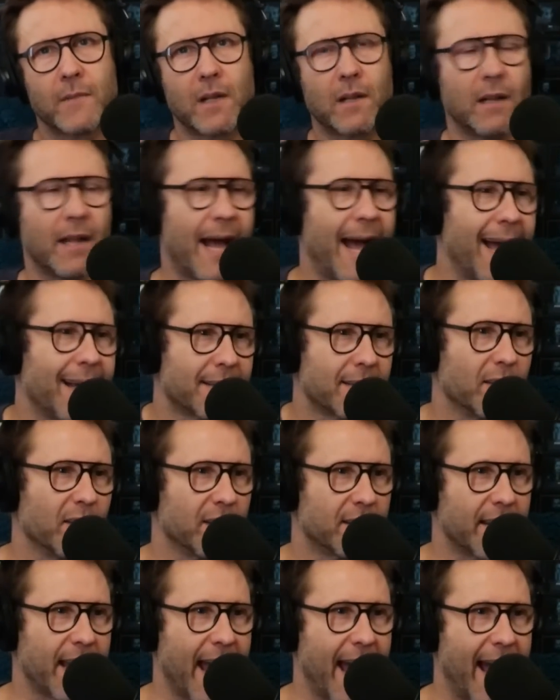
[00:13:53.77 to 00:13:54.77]

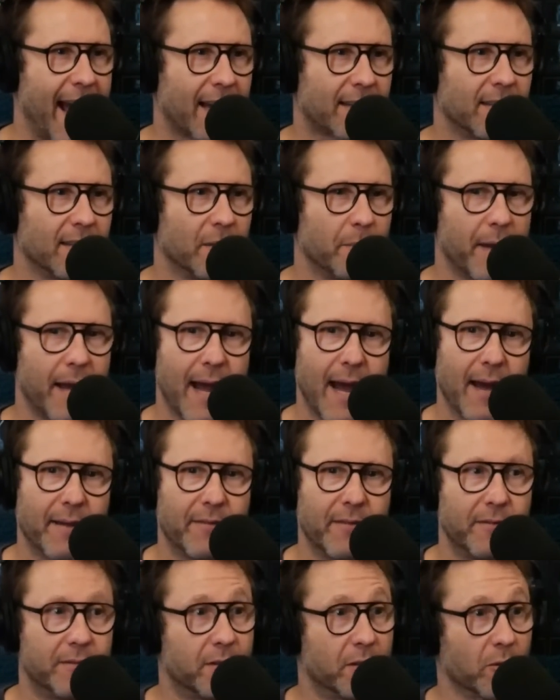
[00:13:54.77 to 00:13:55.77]
classless act on the
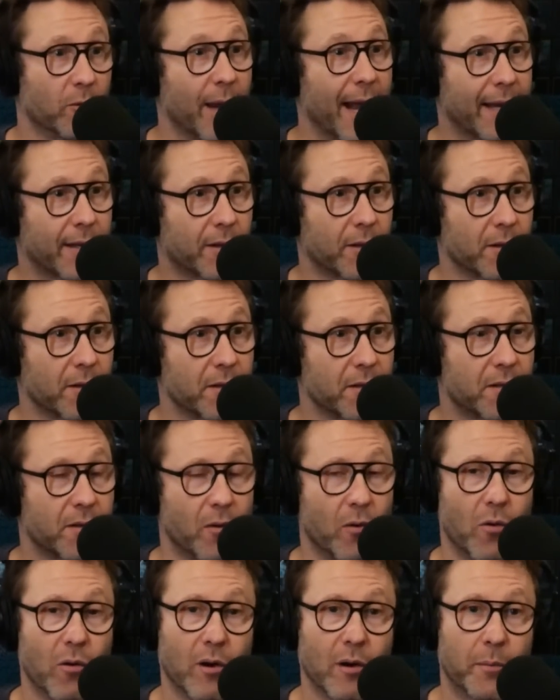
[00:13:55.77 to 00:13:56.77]
behalf of directors
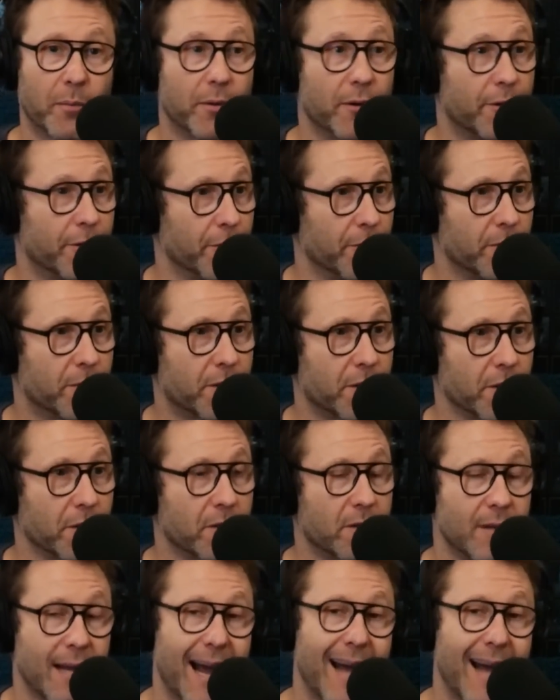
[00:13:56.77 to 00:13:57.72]
or producers,